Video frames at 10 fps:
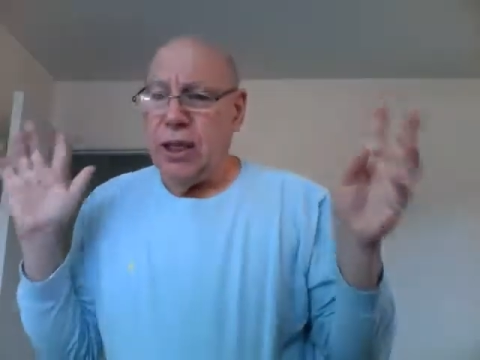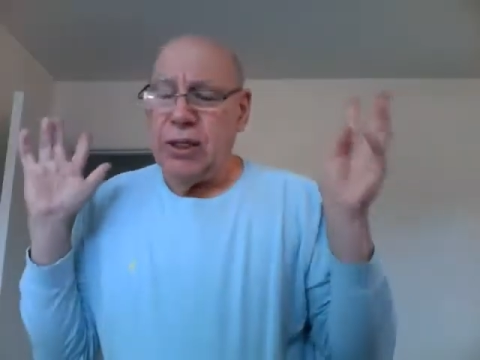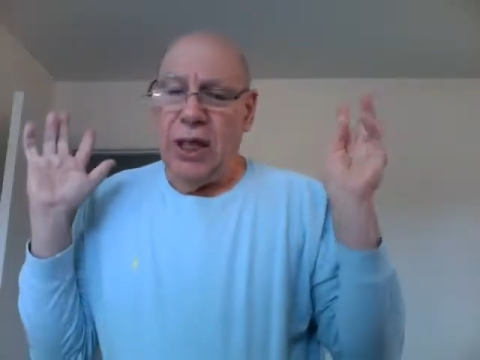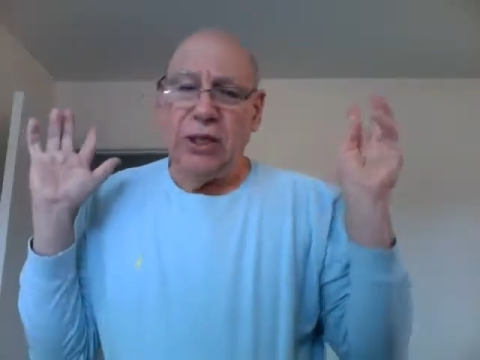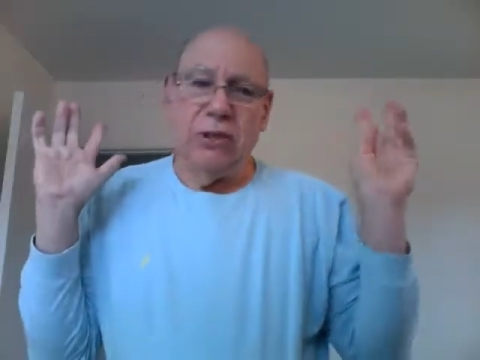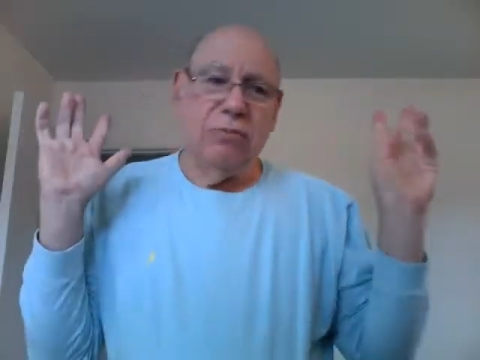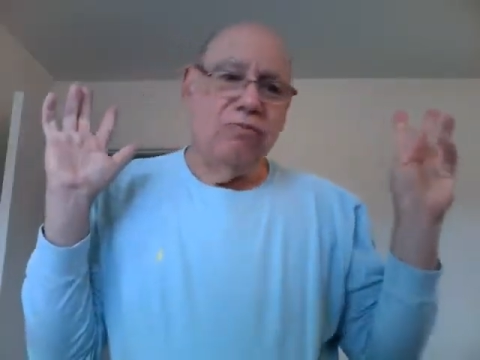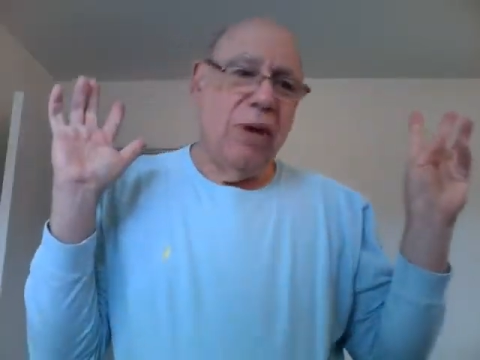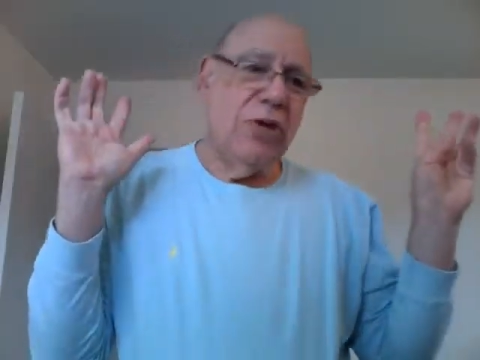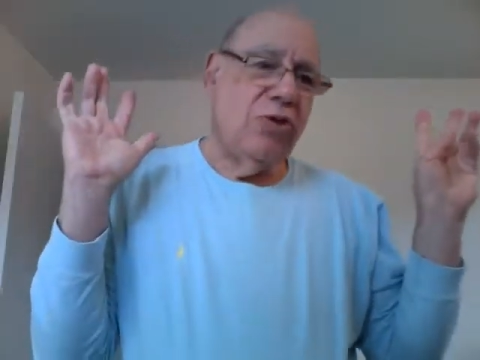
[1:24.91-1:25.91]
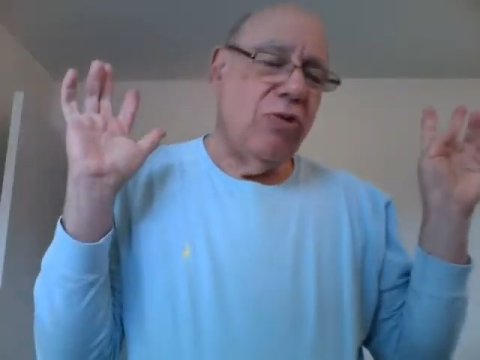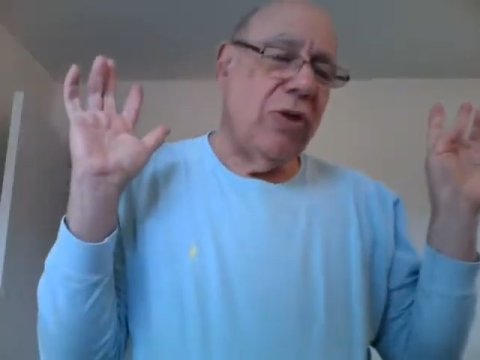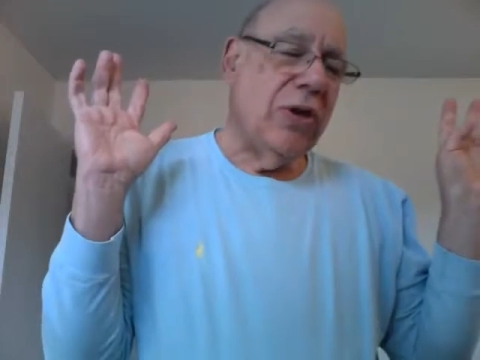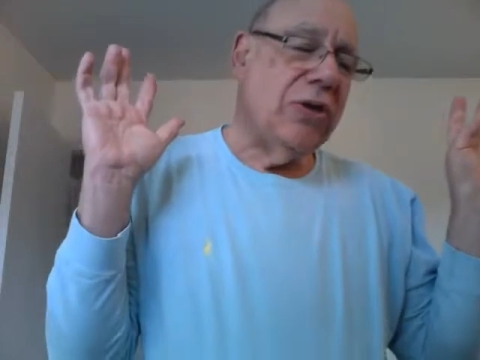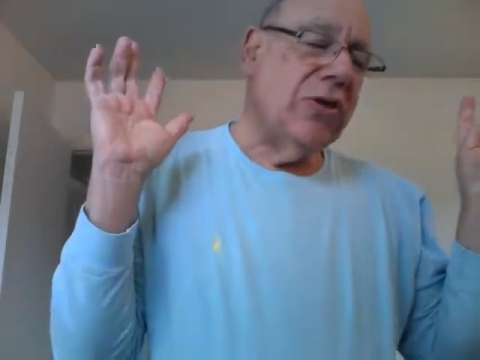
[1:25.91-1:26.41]
let's make sure
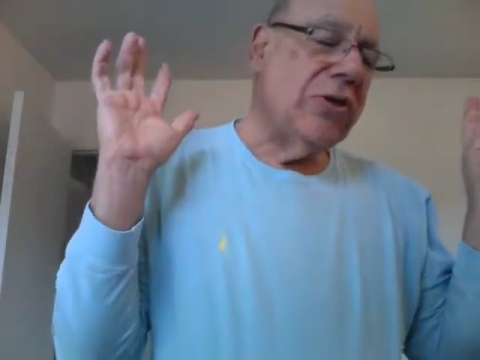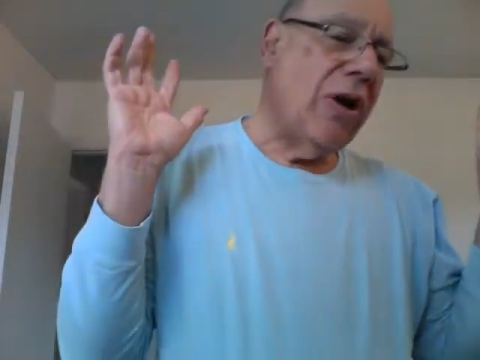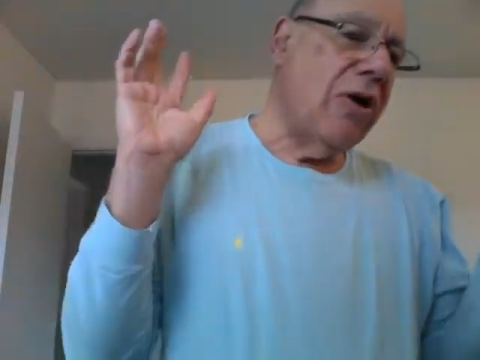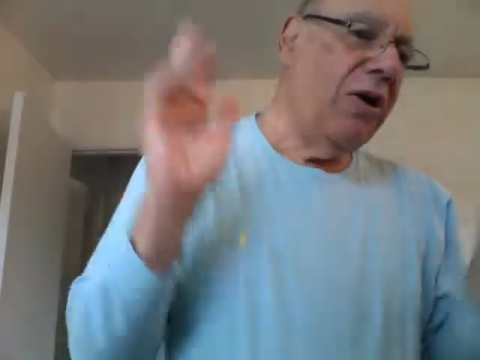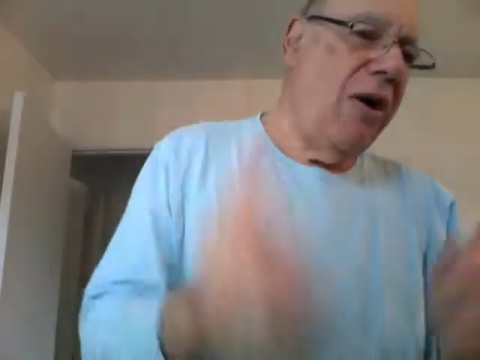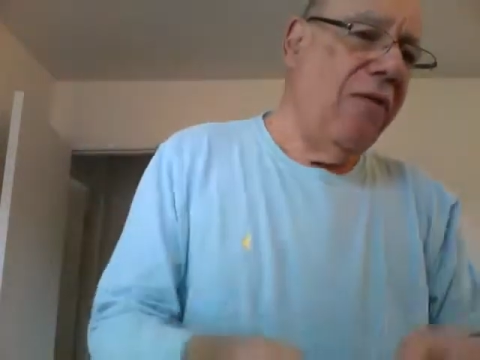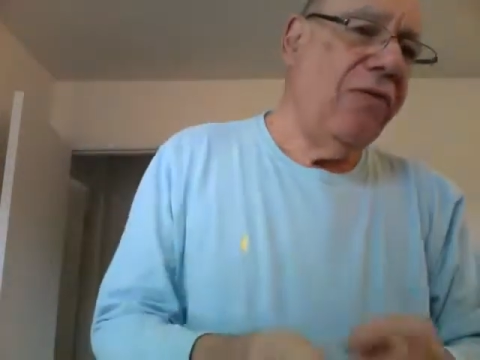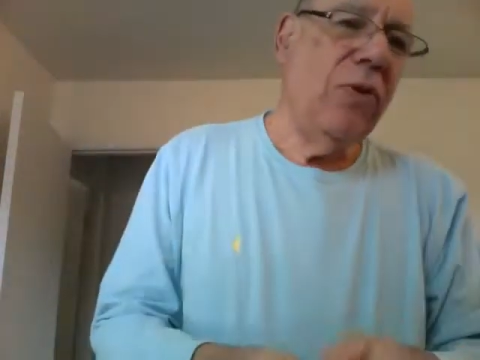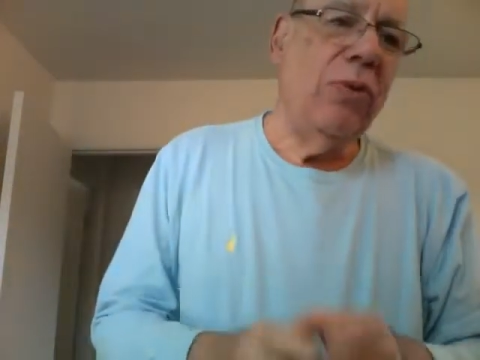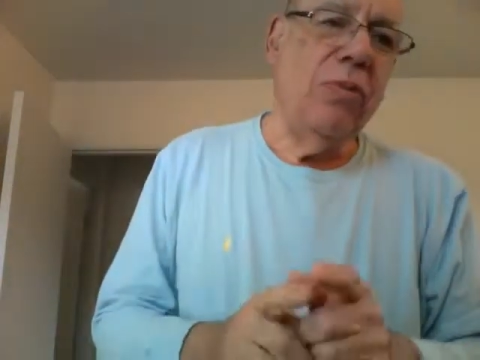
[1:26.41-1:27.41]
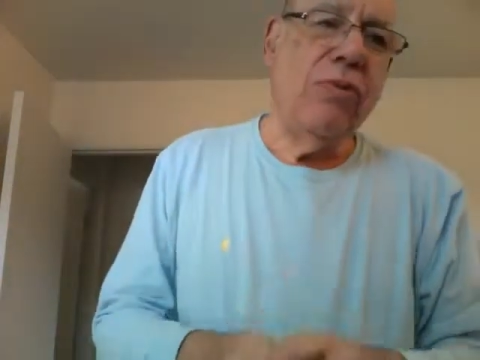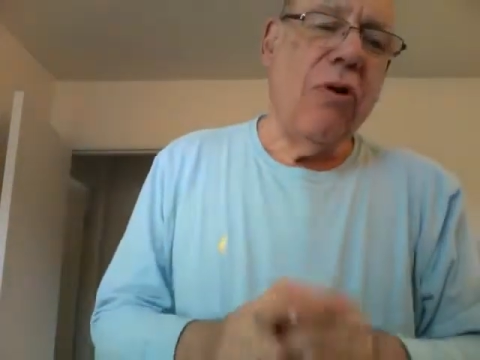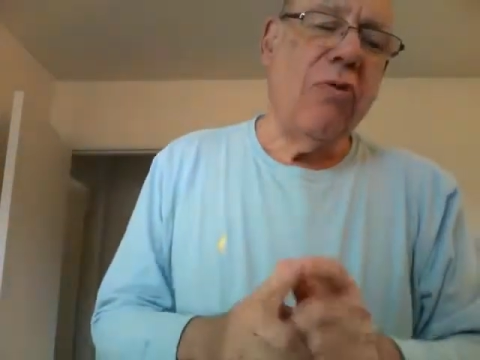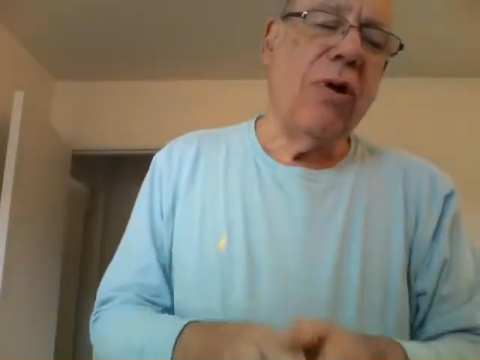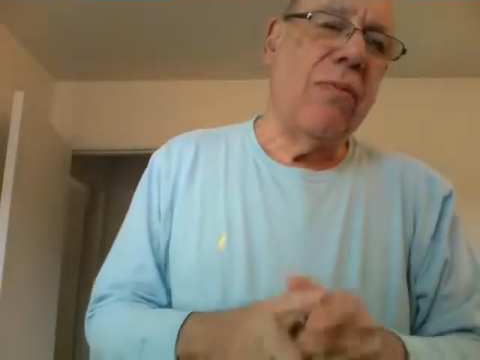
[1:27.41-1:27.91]
this is a comfortable
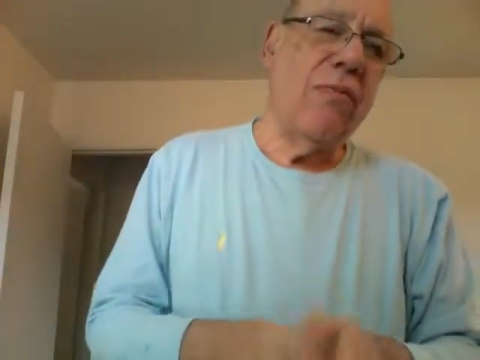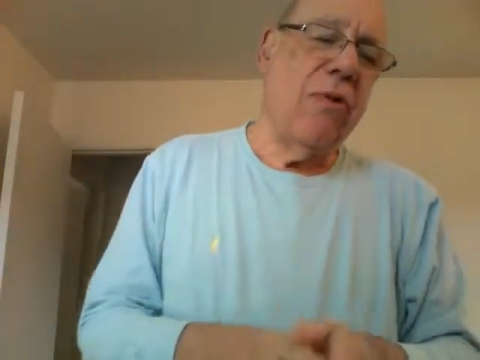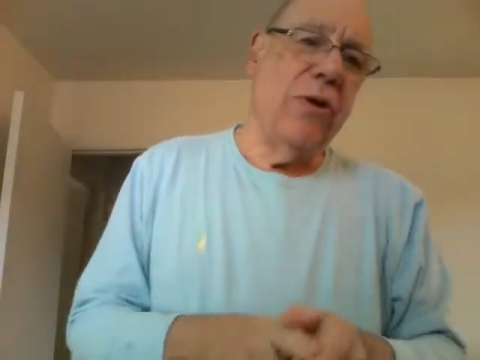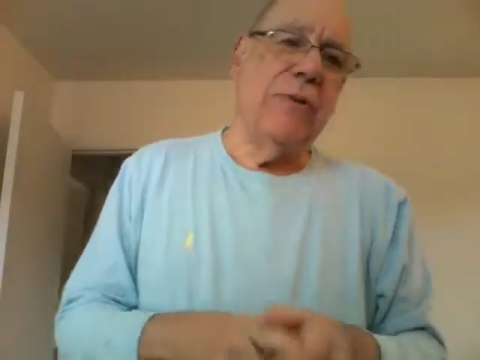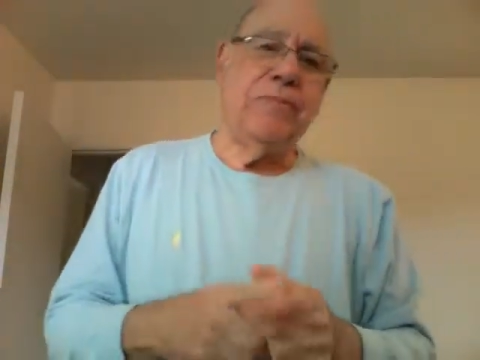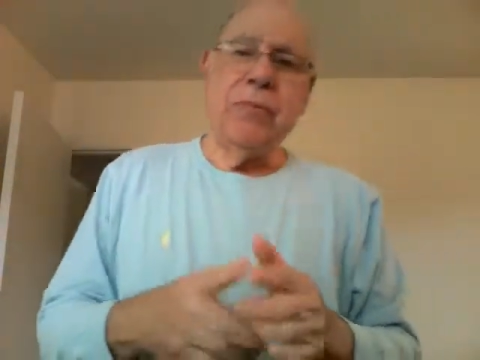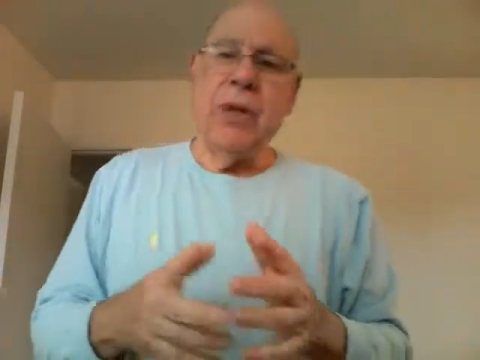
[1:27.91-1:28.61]
program for you.